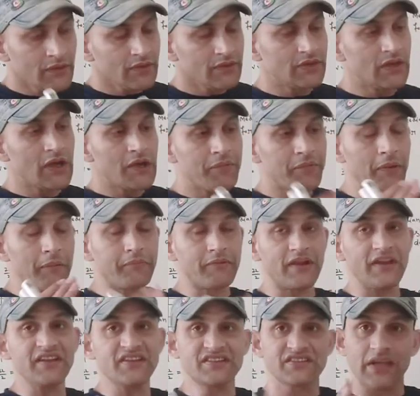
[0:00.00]
the
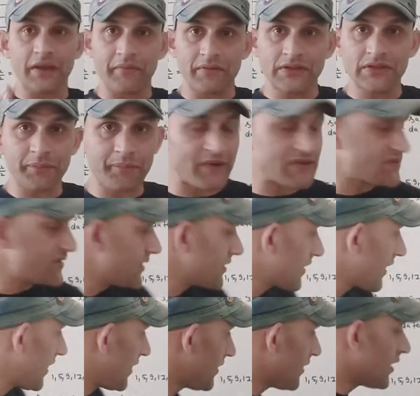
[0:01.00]
57th
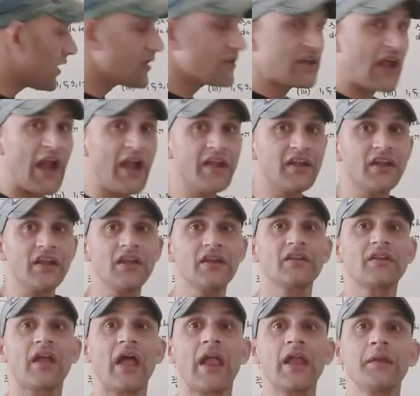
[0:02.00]
percentile,
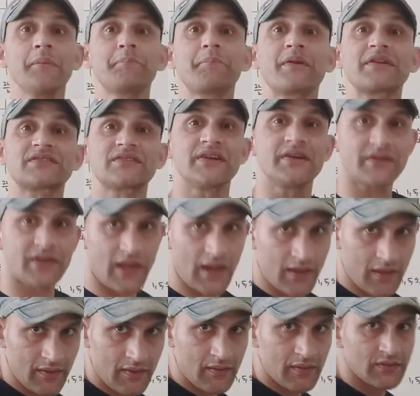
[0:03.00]
99
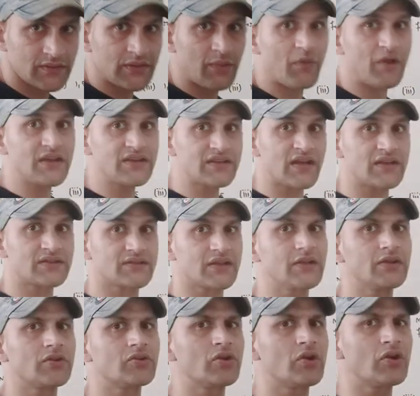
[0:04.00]
percentile. Someone is asking,